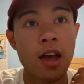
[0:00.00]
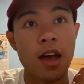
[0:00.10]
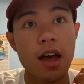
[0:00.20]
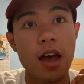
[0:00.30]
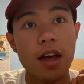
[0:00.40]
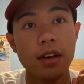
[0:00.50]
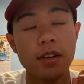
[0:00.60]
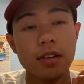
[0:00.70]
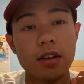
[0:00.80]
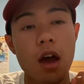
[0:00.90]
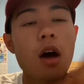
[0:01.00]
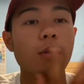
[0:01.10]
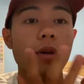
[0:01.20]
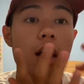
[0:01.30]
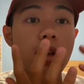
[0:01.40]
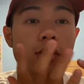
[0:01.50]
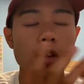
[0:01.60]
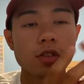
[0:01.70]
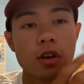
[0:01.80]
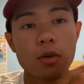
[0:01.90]
And It's
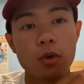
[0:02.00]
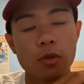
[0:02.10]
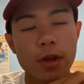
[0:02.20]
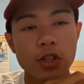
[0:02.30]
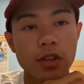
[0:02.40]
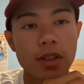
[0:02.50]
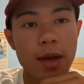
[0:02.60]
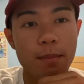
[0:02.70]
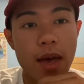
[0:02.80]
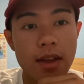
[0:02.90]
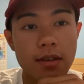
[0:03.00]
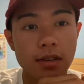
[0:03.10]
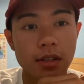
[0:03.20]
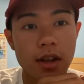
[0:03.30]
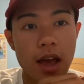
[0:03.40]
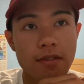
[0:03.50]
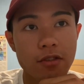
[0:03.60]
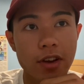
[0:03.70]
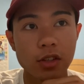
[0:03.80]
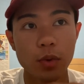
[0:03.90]
also worth mentioning that Penn doesn't have a
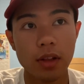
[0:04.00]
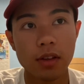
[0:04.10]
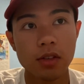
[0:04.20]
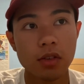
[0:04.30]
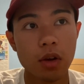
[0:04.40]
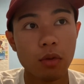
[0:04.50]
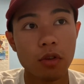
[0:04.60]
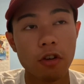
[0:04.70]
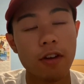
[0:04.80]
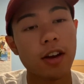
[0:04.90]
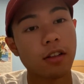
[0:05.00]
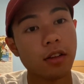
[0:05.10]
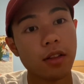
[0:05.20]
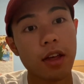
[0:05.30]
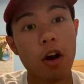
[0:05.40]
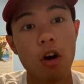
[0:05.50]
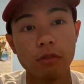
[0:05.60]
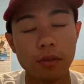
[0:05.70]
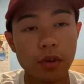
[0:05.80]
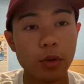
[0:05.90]
ranked waitlist, so theoretically they are
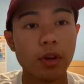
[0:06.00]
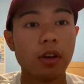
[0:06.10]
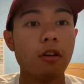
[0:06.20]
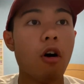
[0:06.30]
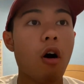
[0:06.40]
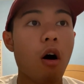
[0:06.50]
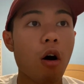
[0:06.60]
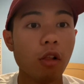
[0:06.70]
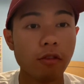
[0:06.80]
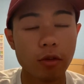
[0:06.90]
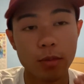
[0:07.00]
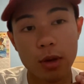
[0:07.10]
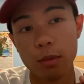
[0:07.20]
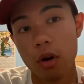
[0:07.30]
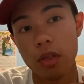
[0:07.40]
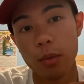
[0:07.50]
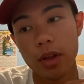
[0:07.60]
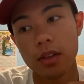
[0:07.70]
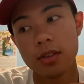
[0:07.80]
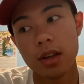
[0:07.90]
reviewing all of the people on the
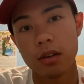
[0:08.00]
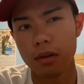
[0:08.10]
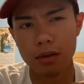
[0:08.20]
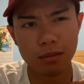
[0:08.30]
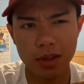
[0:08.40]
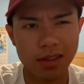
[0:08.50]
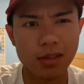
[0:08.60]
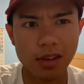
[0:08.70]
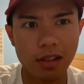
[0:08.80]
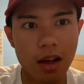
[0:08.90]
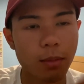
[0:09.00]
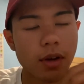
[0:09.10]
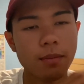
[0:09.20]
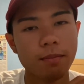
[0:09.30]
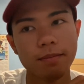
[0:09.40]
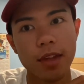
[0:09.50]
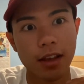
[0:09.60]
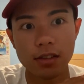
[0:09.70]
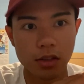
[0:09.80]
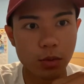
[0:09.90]
waitlist. I don't know, that sounds like a lot, but I
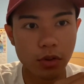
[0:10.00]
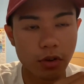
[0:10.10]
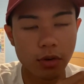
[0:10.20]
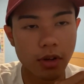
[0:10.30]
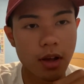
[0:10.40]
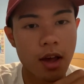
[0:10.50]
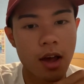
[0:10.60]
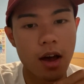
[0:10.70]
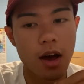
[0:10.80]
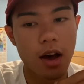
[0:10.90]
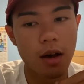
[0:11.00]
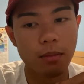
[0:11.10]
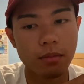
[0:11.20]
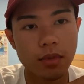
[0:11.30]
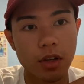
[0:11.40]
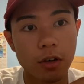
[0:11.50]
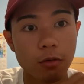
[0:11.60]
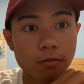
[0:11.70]
guess that's what they're doing. So